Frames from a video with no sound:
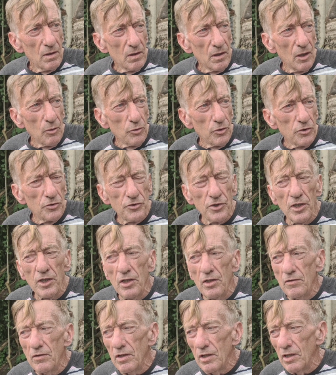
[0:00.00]
Now they're
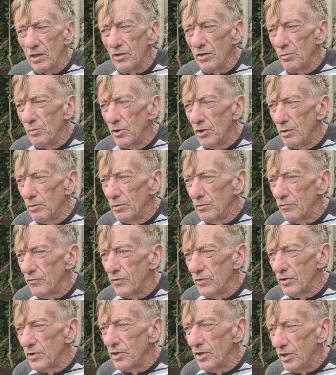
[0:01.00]
digging at the moment
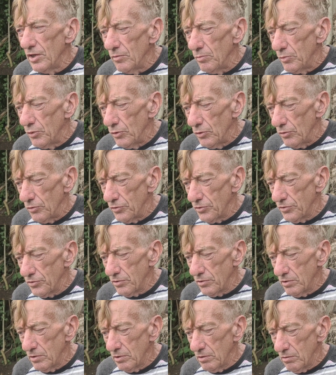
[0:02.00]
for the gate
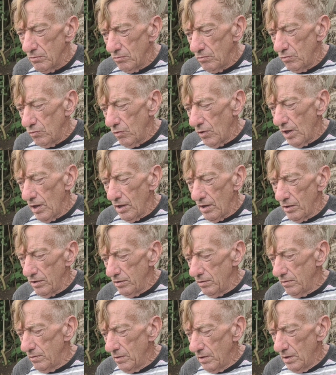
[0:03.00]
posts.
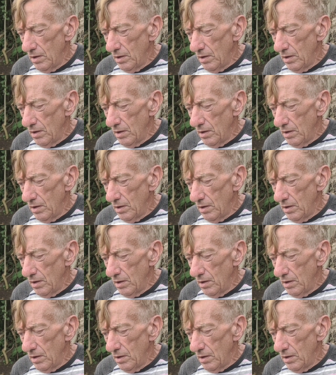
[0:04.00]
Why?